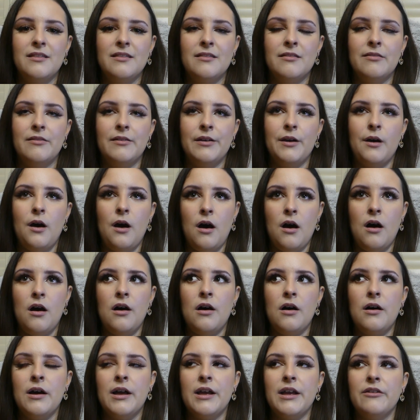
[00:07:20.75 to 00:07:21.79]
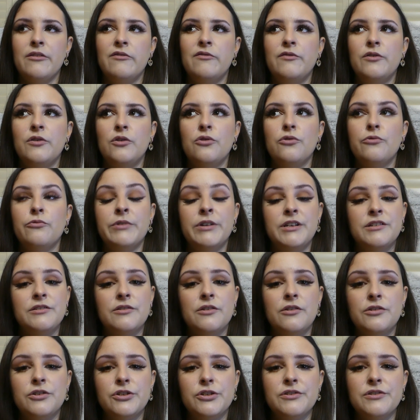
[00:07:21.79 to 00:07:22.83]
There are a few
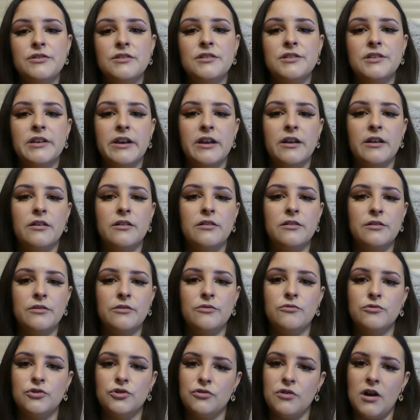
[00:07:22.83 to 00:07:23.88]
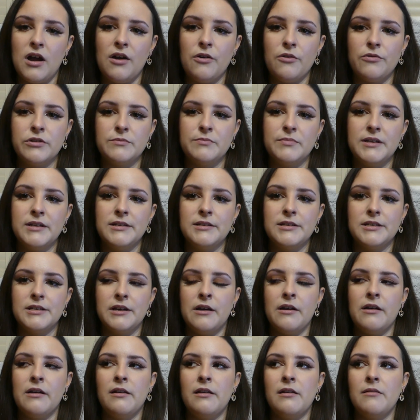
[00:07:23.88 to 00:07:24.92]
researchers and clinical trials being
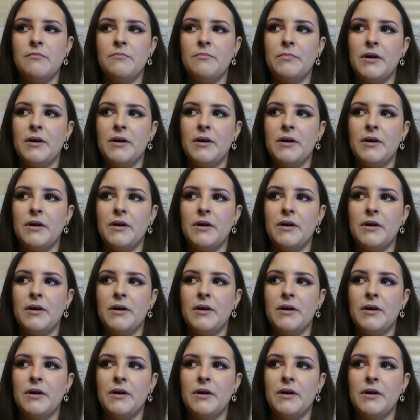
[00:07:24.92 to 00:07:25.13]
done,